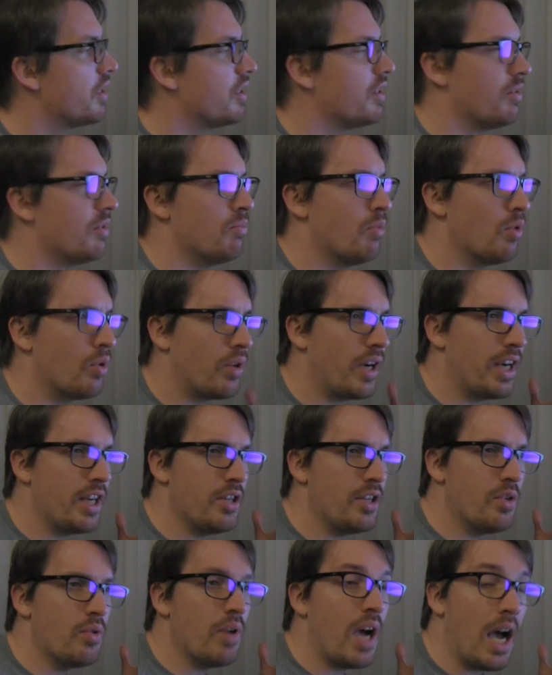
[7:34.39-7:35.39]
the more I
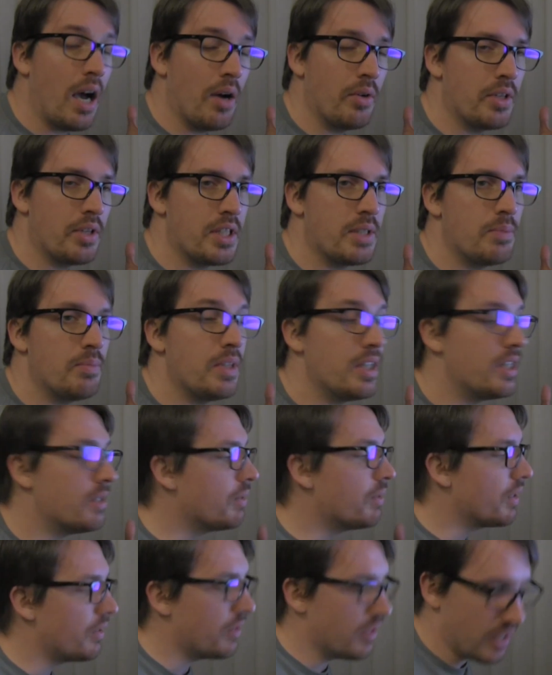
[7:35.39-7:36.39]
knew how to speak
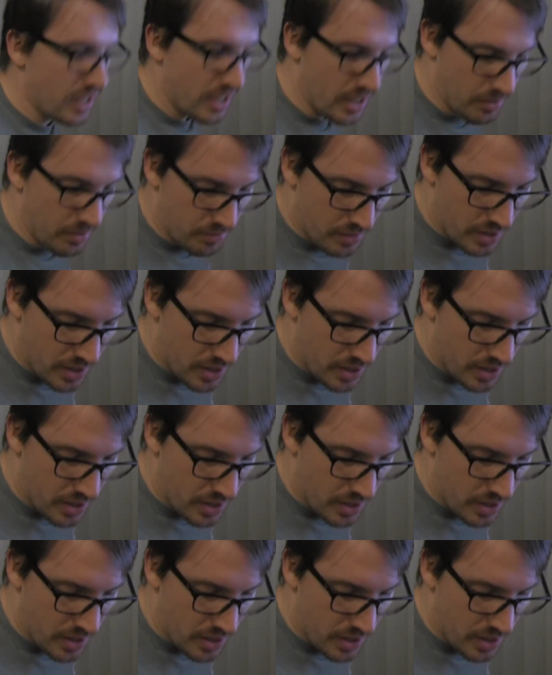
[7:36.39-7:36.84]
about the game.